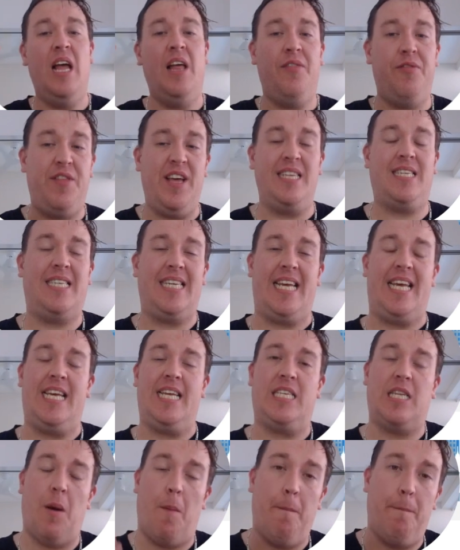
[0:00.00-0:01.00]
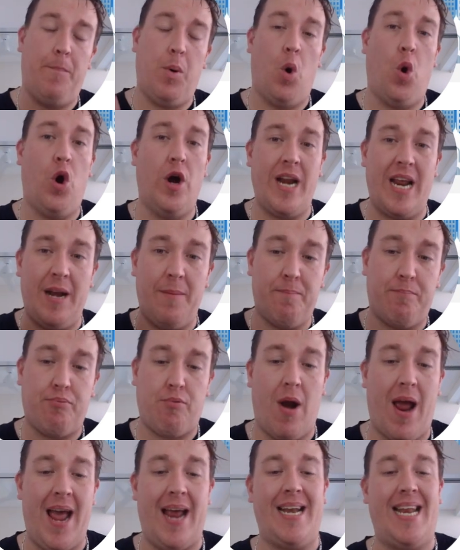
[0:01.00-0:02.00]
This is born and
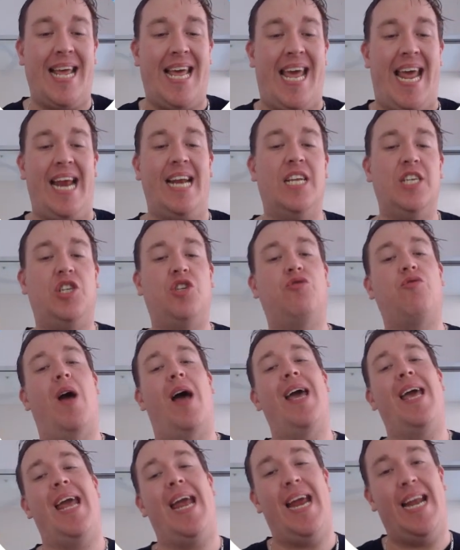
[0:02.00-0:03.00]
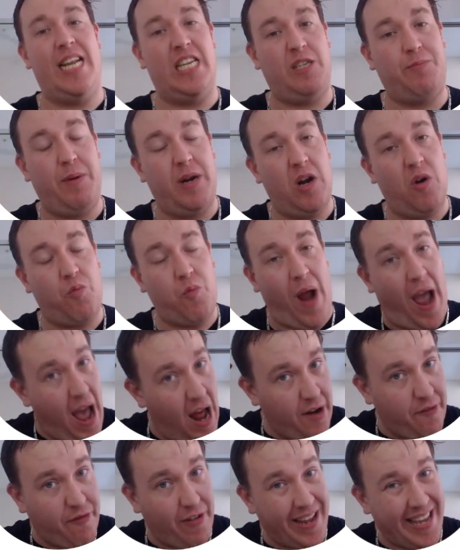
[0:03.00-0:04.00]
bred in Australia. It has been
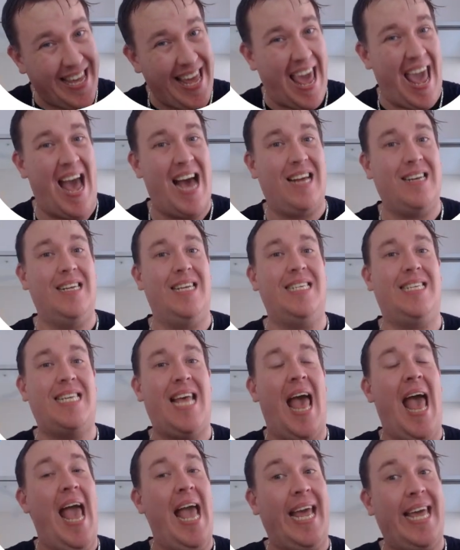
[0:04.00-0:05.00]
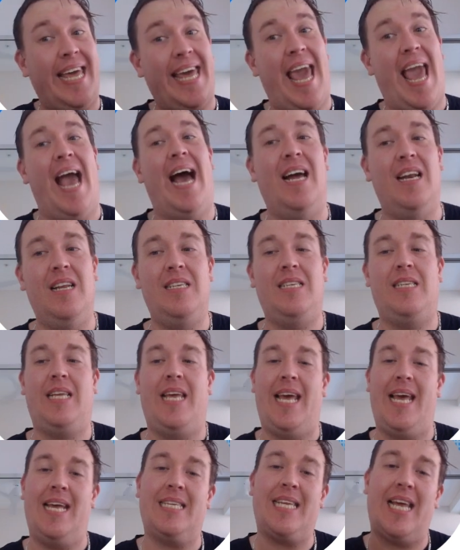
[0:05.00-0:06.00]
around for countless
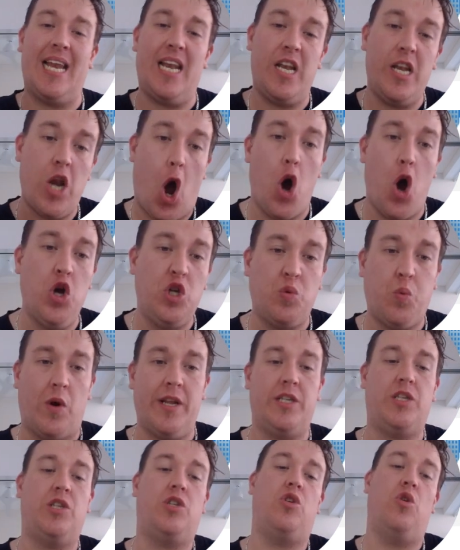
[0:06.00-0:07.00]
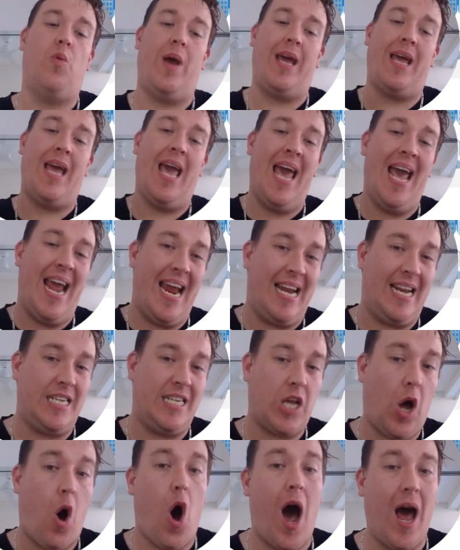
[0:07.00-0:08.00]
years. It knows what it's doing. It is
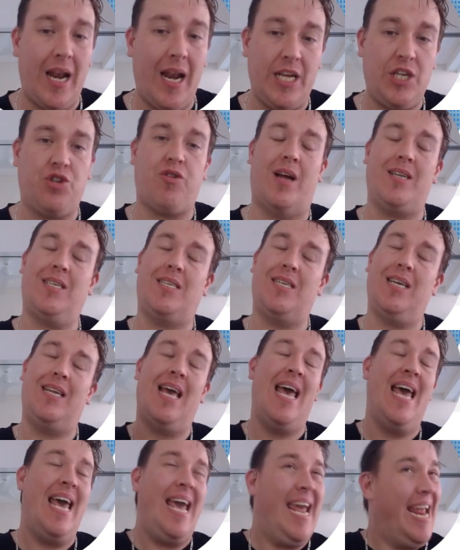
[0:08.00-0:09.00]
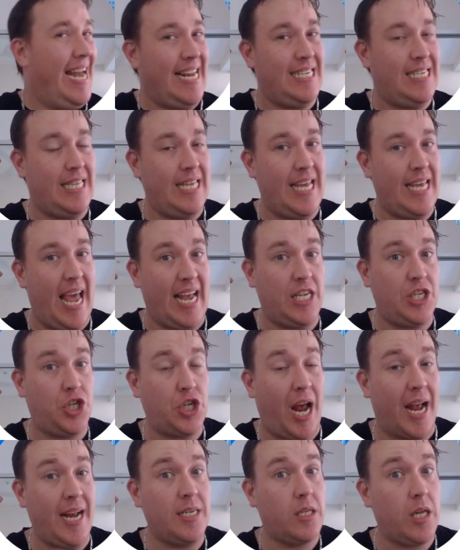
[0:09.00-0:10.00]
highly trusted. It is the
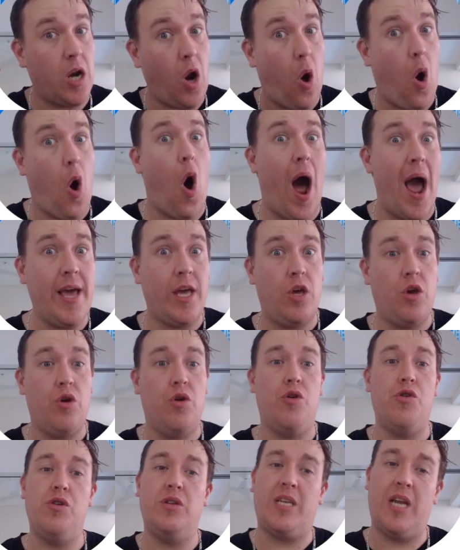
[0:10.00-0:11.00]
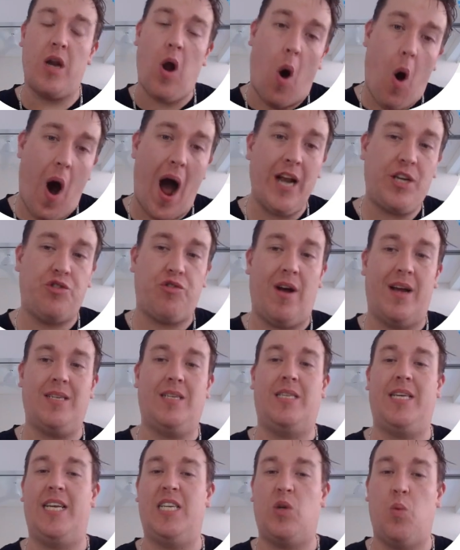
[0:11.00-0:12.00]
exchange that I use, and I
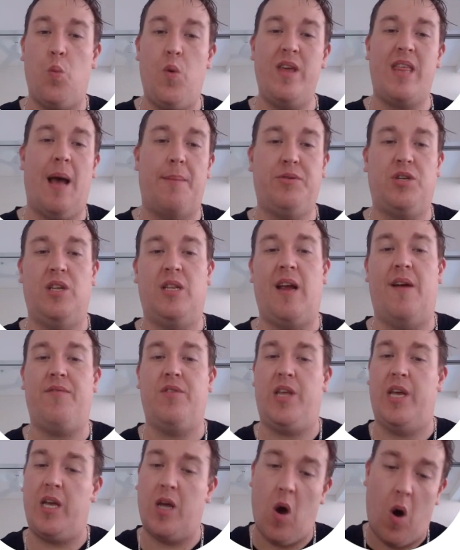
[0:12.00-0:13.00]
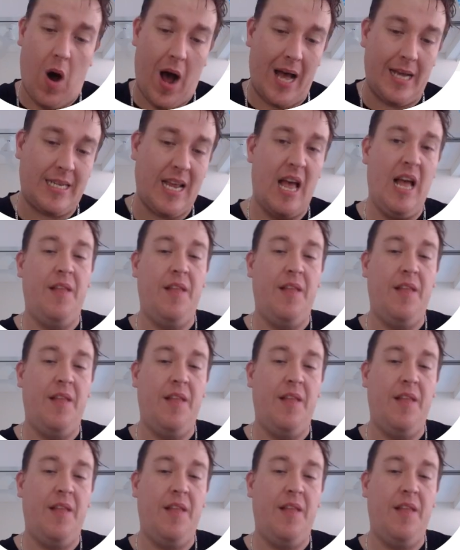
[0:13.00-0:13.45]
trust this with absolutely everything, guys.